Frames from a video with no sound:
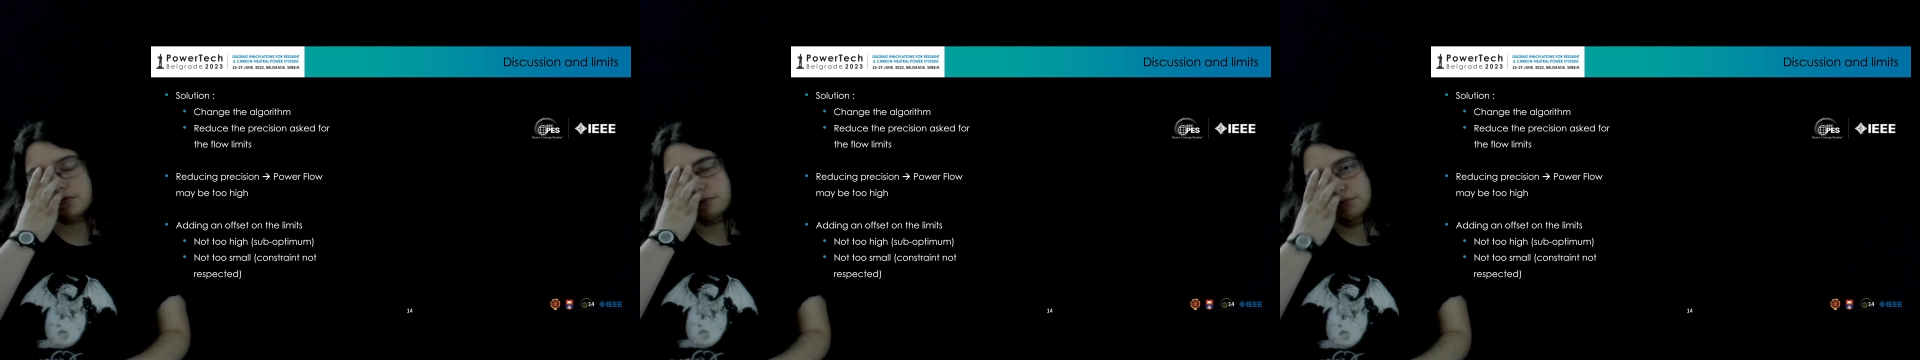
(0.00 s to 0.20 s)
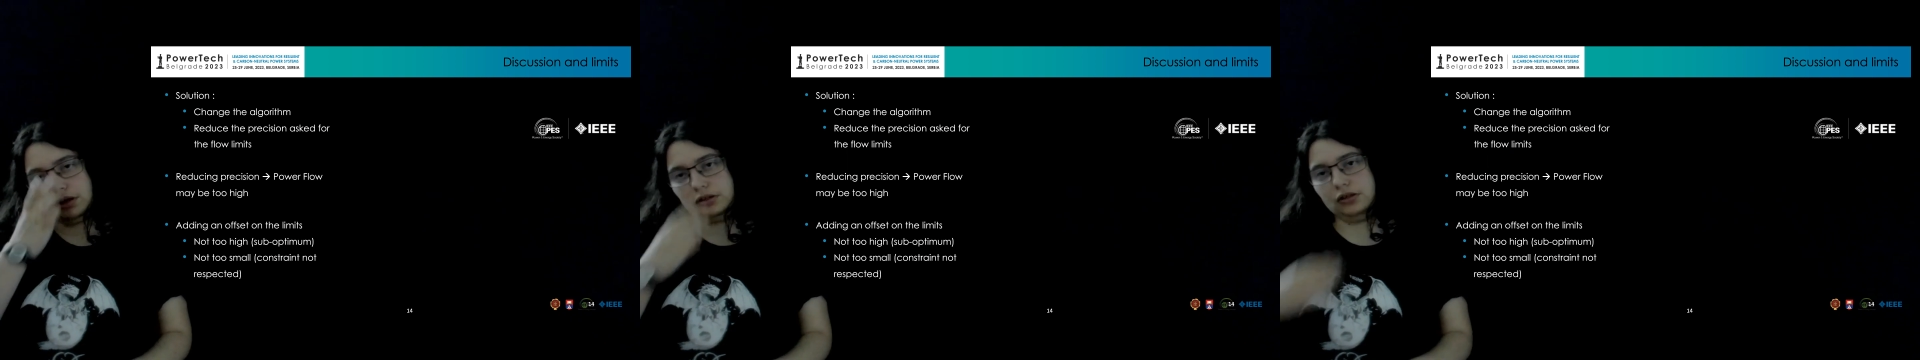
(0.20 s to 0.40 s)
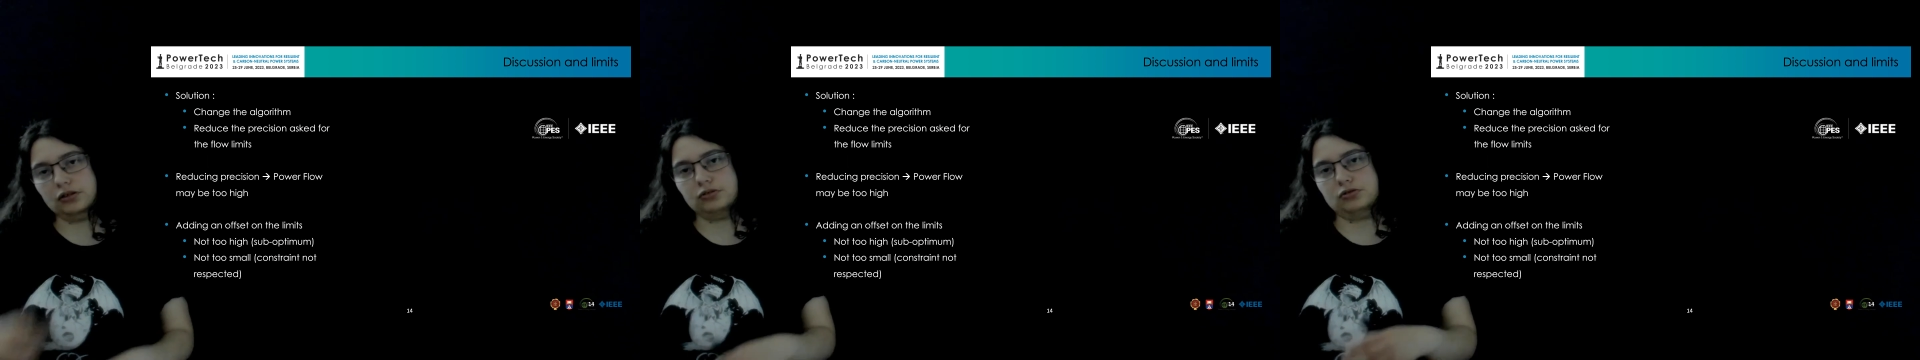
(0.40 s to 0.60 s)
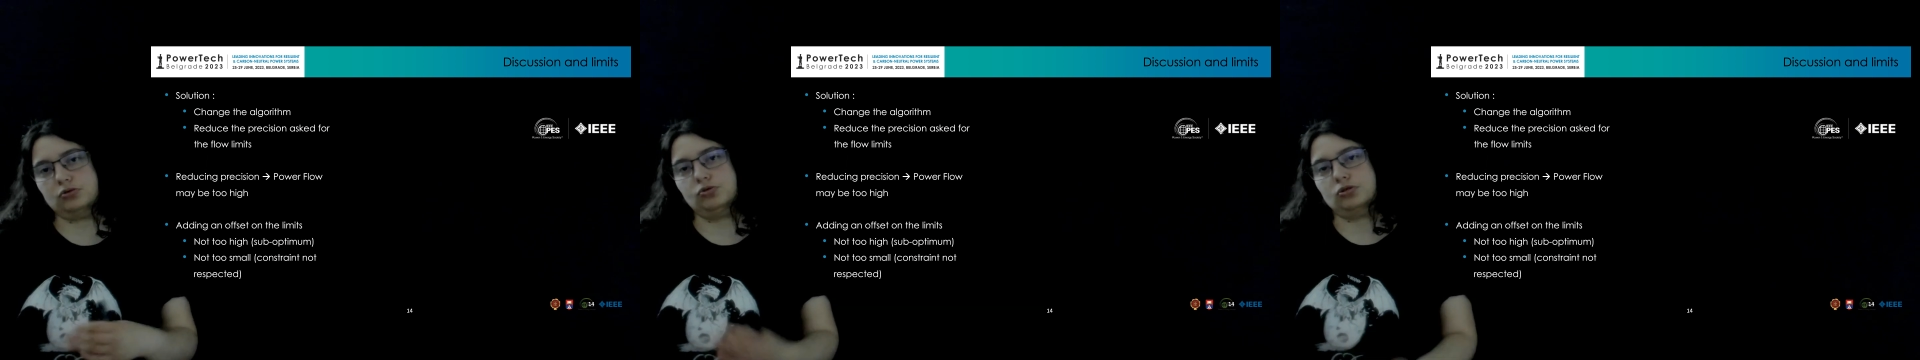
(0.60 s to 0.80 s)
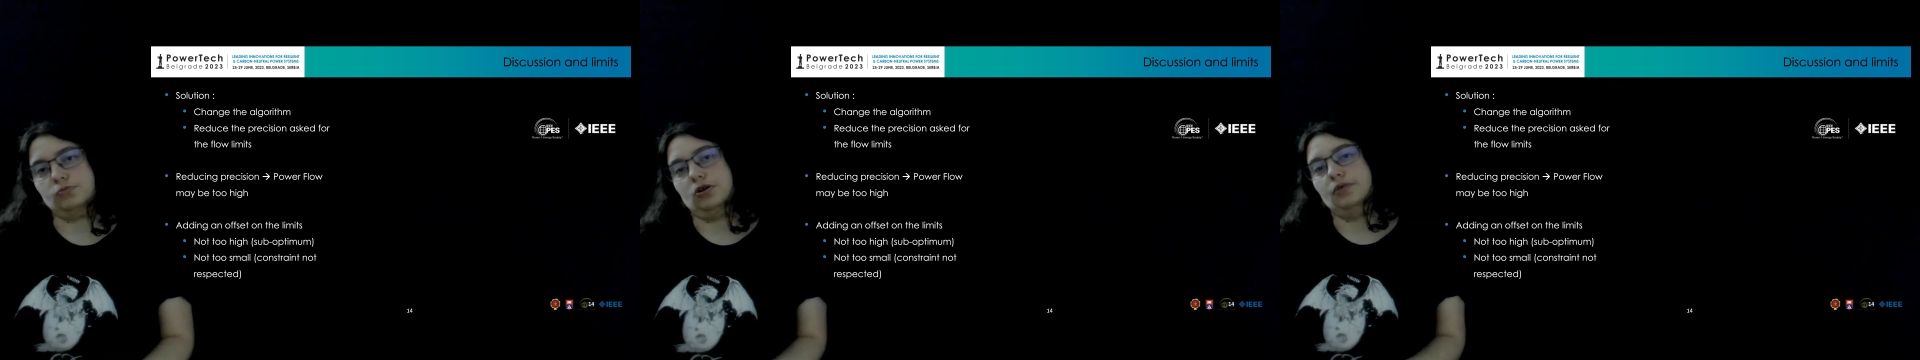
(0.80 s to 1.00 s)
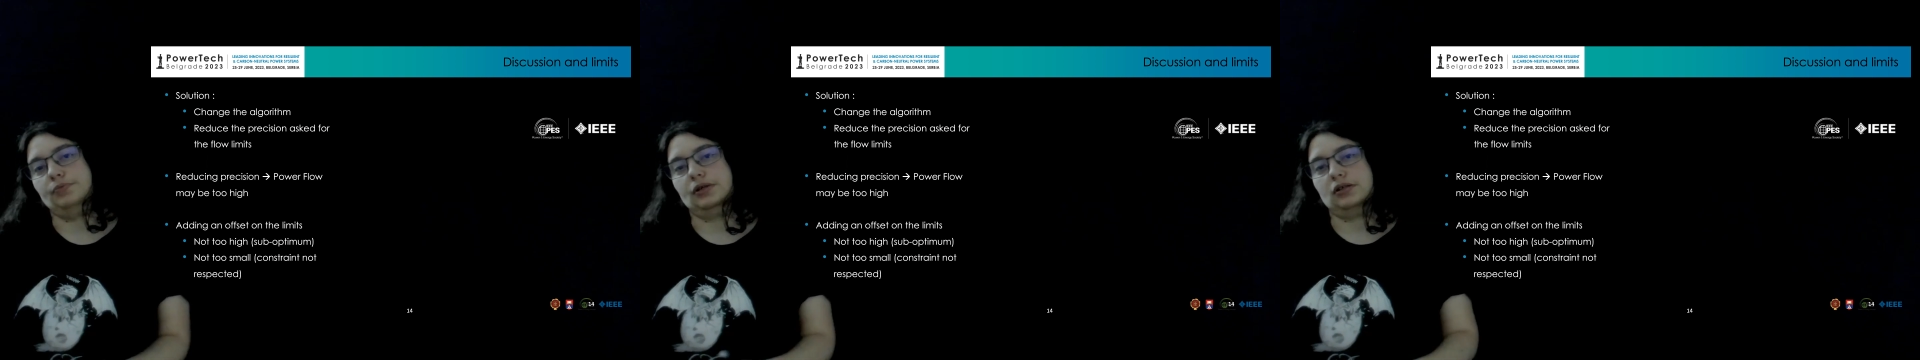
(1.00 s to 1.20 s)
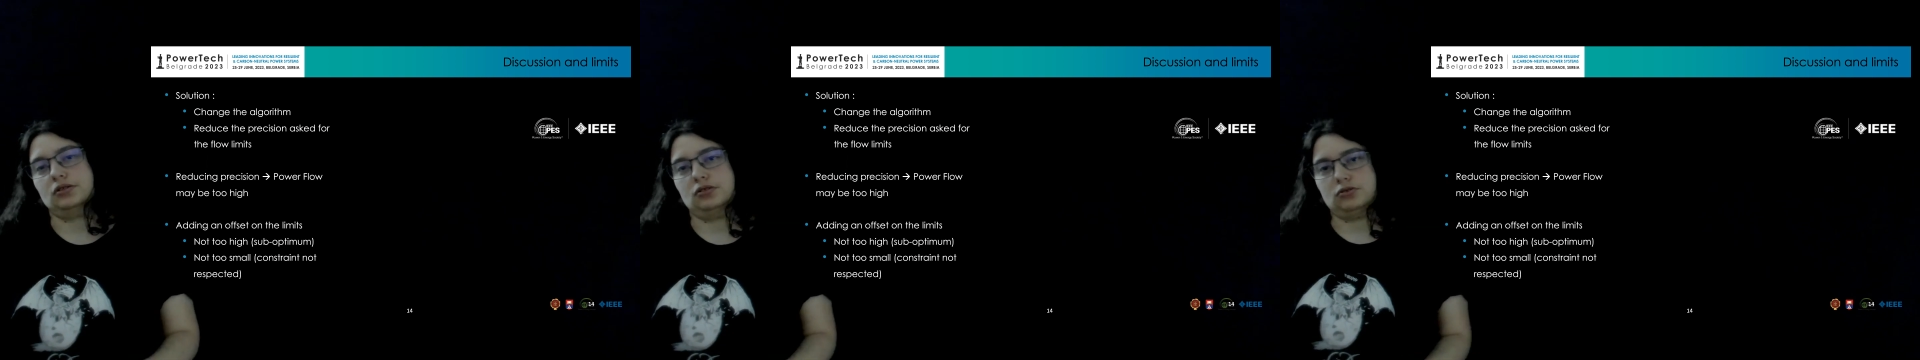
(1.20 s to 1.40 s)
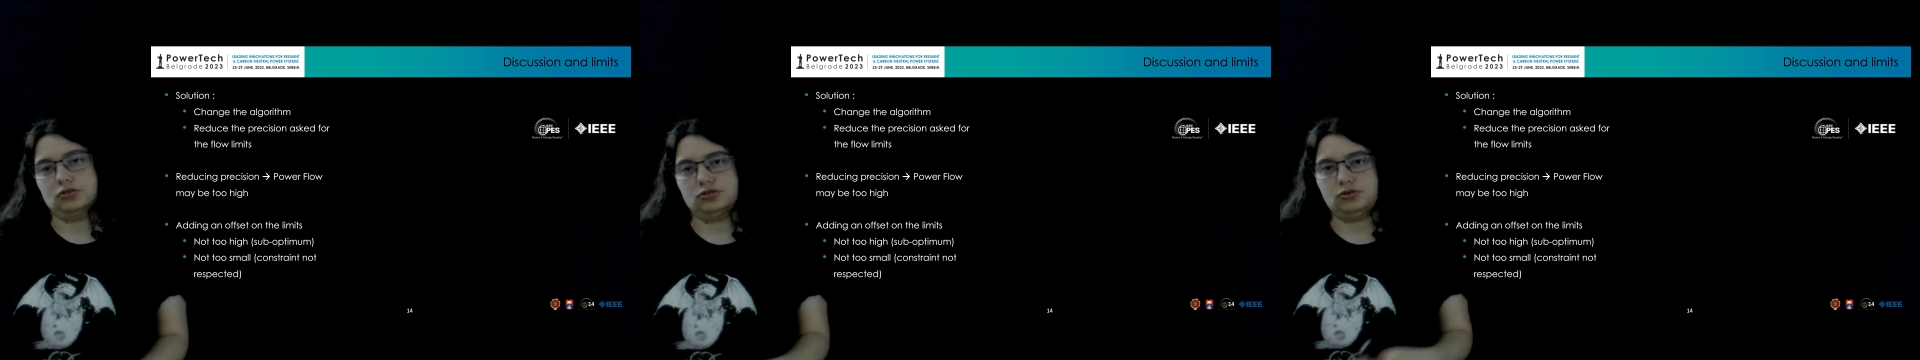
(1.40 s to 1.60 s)
but not too small because
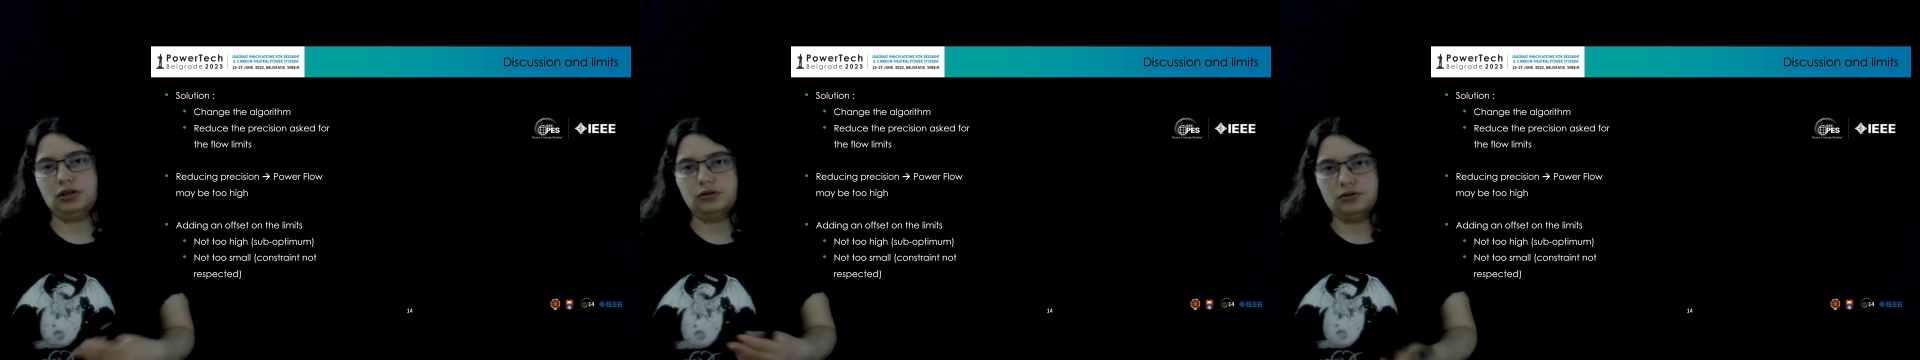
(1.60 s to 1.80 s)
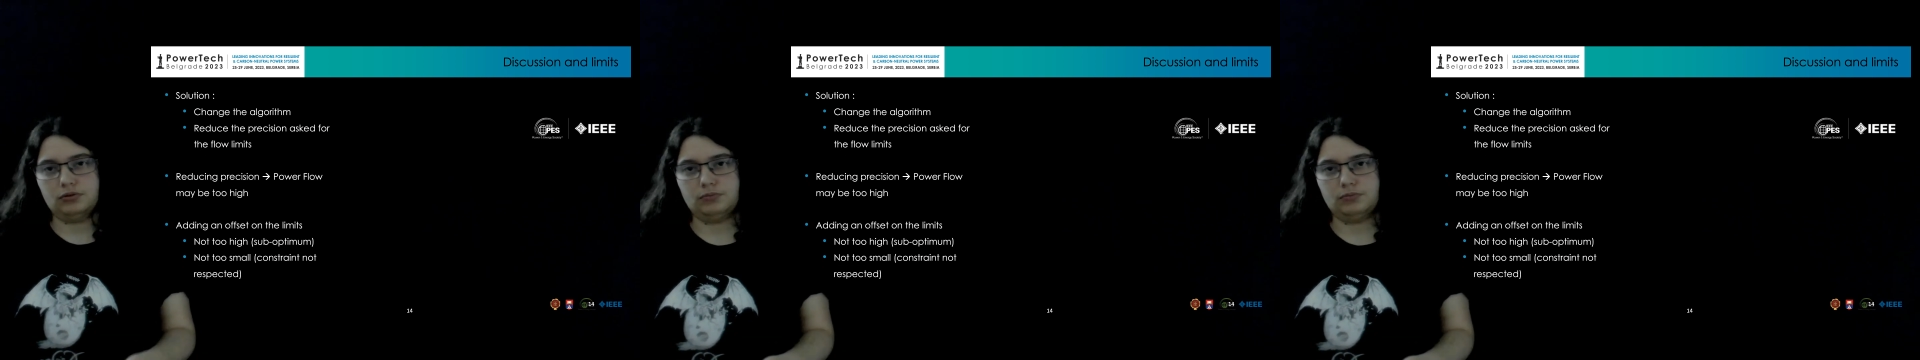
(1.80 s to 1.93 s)
the constraint